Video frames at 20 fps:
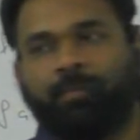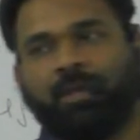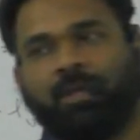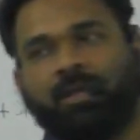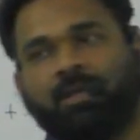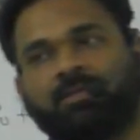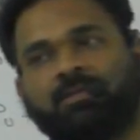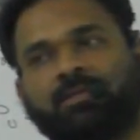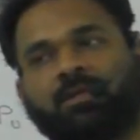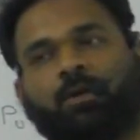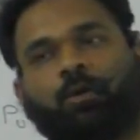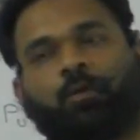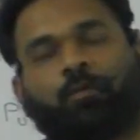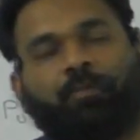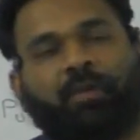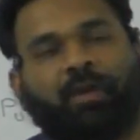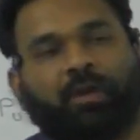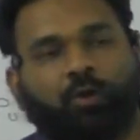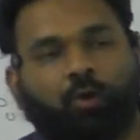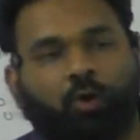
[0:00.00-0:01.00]
P is equal to
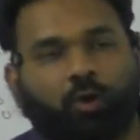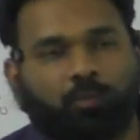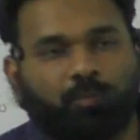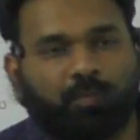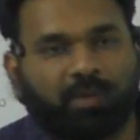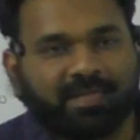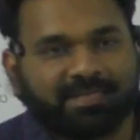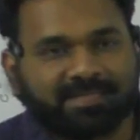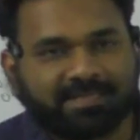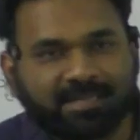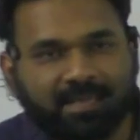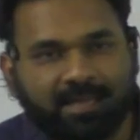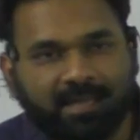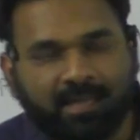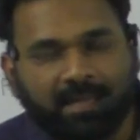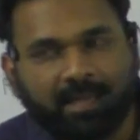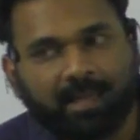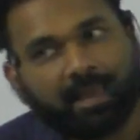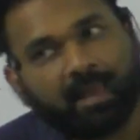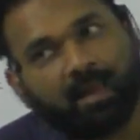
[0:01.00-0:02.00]
P naught plus
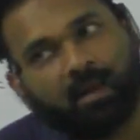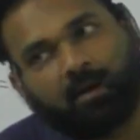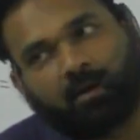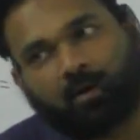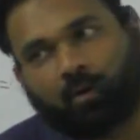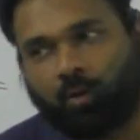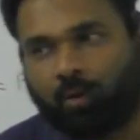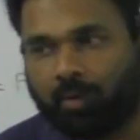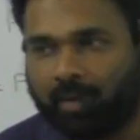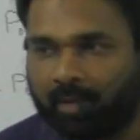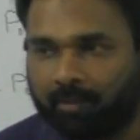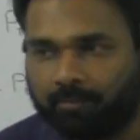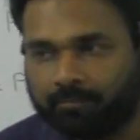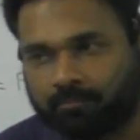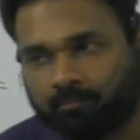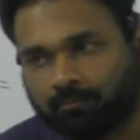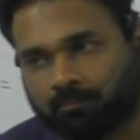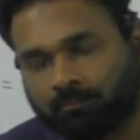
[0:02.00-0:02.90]
L rho A.